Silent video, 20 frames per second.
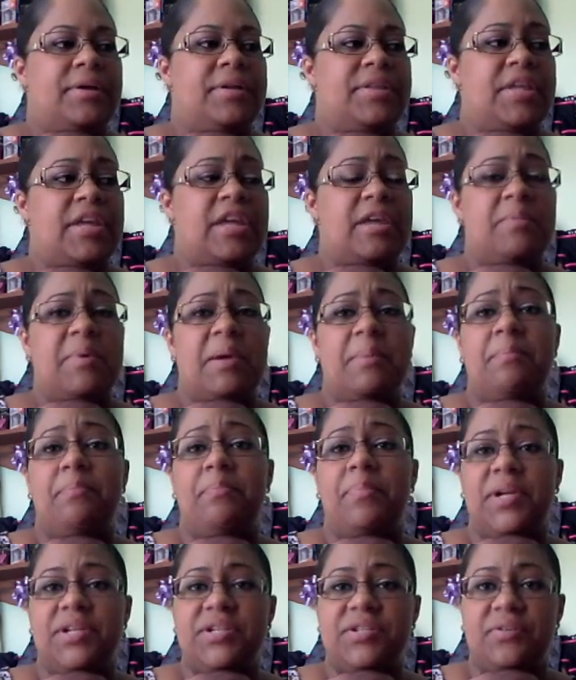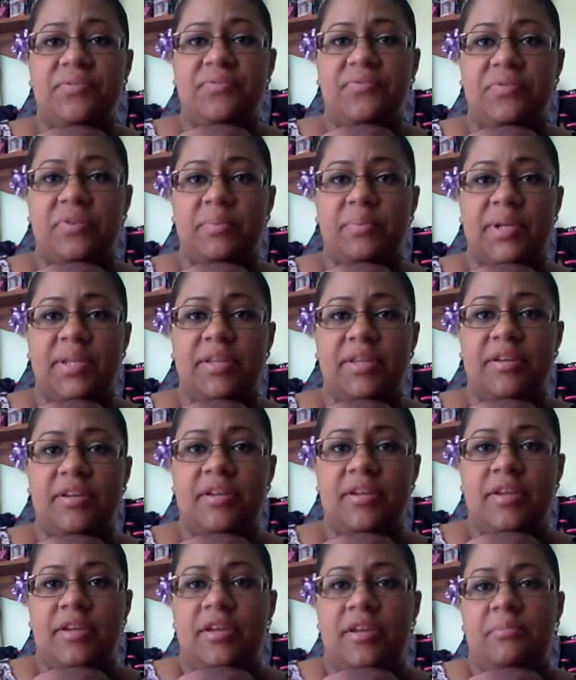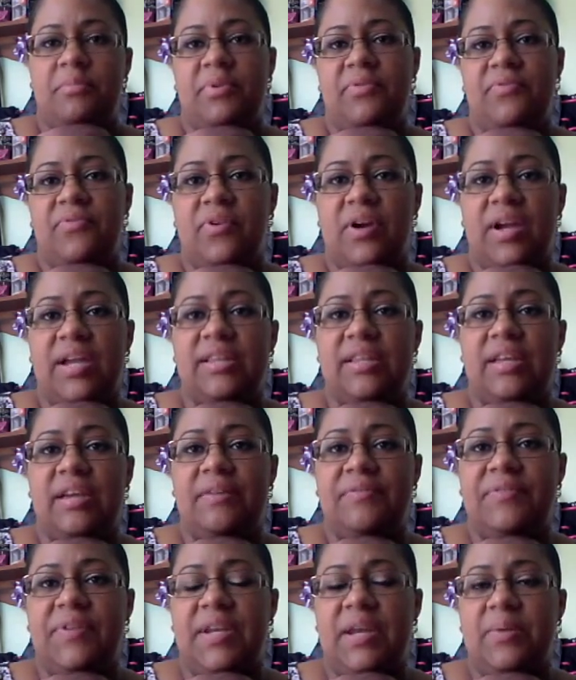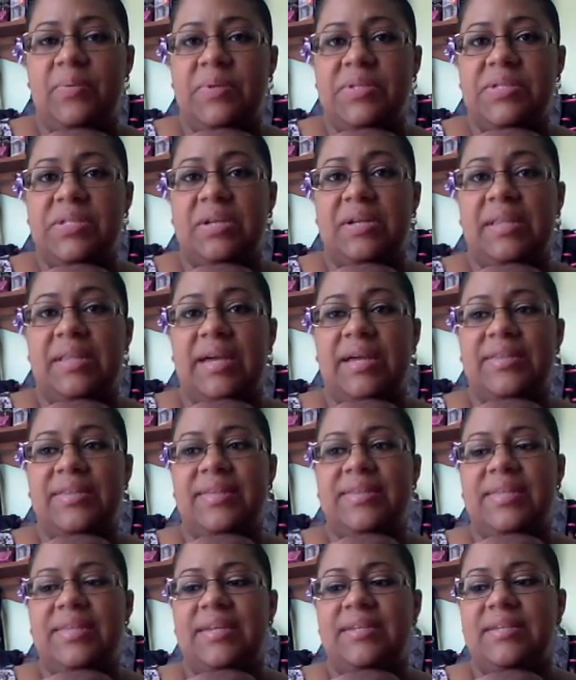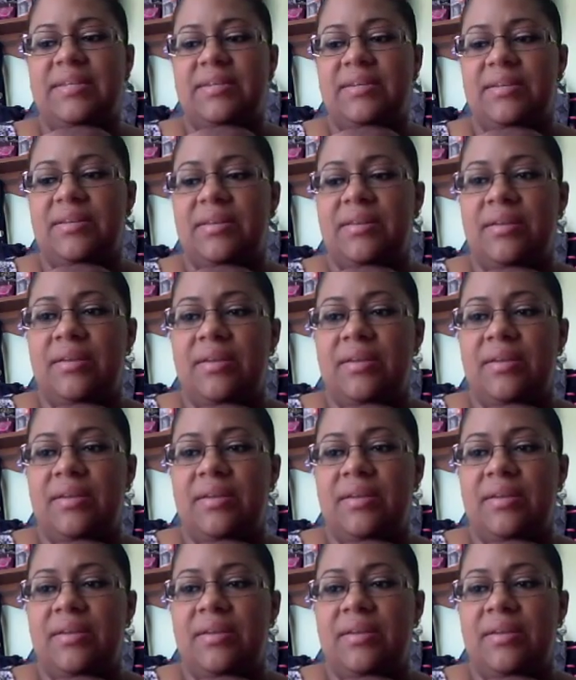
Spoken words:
They gave me a bunch of formula before I left, and I was glad that they did.